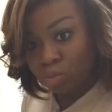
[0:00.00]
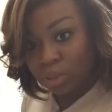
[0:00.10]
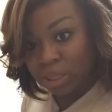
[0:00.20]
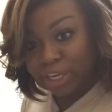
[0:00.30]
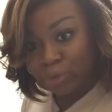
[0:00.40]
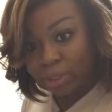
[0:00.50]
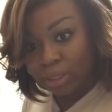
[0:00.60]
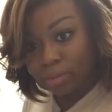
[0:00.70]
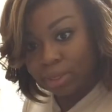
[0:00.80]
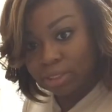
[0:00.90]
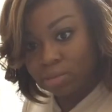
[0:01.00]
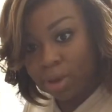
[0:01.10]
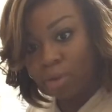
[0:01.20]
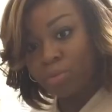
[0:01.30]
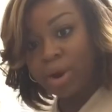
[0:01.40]
liquid limit to
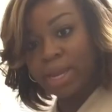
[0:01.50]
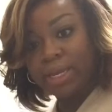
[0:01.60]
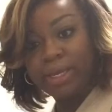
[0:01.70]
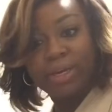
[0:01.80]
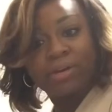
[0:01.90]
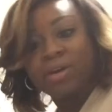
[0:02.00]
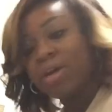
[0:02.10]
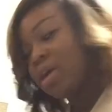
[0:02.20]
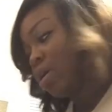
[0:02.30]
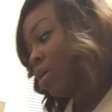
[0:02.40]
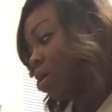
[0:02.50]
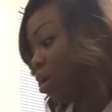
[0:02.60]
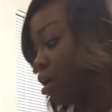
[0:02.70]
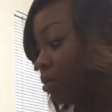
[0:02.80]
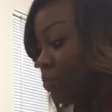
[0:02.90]
about right here.
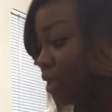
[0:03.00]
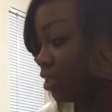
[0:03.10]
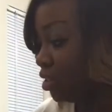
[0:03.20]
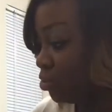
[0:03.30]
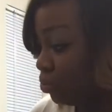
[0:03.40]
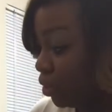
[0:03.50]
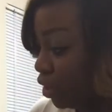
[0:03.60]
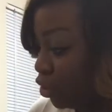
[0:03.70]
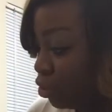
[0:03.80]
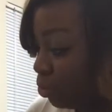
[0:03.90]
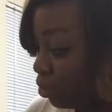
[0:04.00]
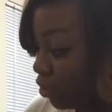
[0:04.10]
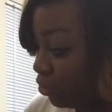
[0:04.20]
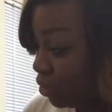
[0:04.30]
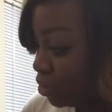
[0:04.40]
It's just really your
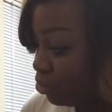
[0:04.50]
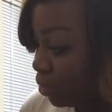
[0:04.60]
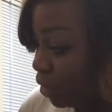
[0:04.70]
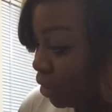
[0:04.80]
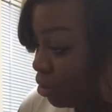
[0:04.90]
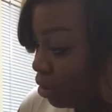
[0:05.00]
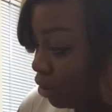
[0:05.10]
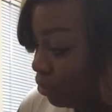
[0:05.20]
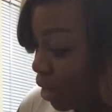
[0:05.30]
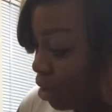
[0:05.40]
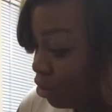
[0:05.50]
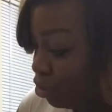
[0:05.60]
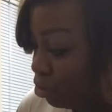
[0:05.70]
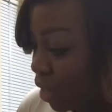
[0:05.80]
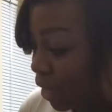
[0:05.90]
preference, really on how
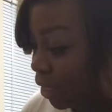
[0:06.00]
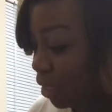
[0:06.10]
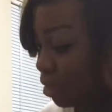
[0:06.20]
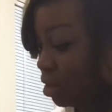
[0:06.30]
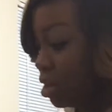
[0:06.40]
you like it.